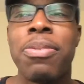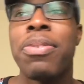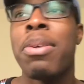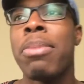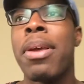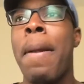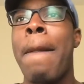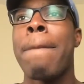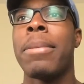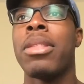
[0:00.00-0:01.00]
You feel me?
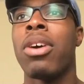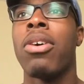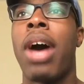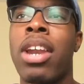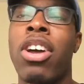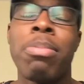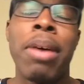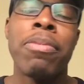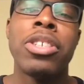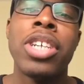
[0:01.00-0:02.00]
You know, I lost
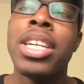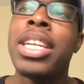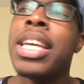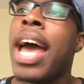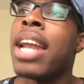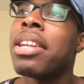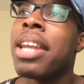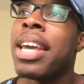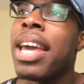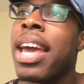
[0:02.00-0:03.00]
my virginity at a
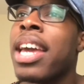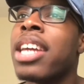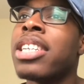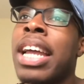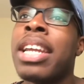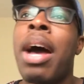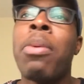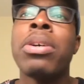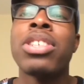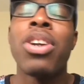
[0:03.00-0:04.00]
late age. I
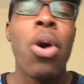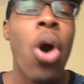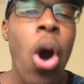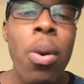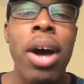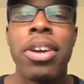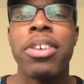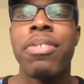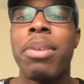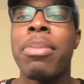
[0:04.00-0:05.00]
wasn't no hoe out here,
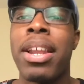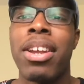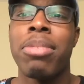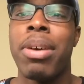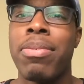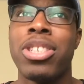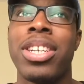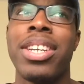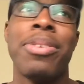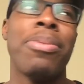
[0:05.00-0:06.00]
you feel me? I lost my
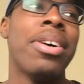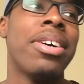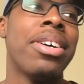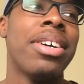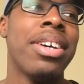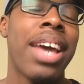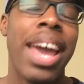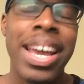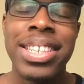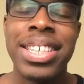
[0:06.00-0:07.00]
virginity to what?
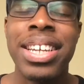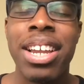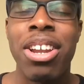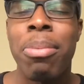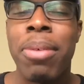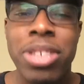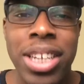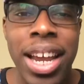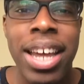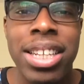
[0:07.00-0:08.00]
18? I lost my
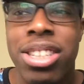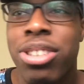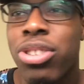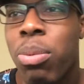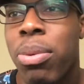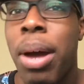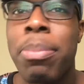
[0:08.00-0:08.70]
virginity at 18 years old, bro.